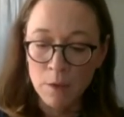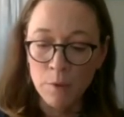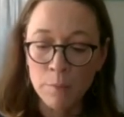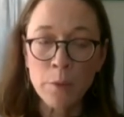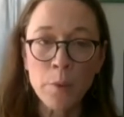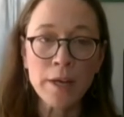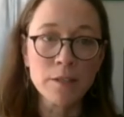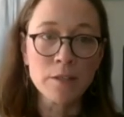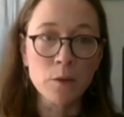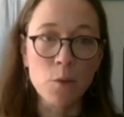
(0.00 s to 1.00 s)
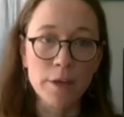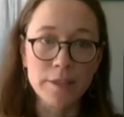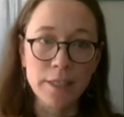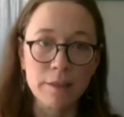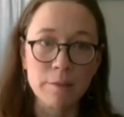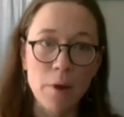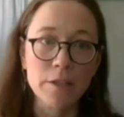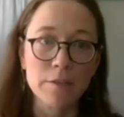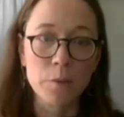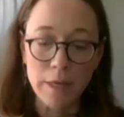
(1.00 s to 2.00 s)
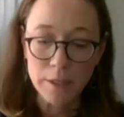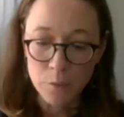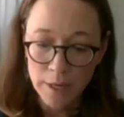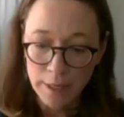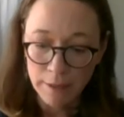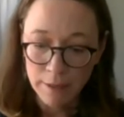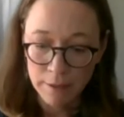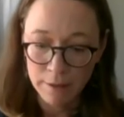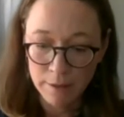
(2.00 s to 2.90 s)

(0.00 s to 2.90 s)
When we went into quarantine in March of 2020,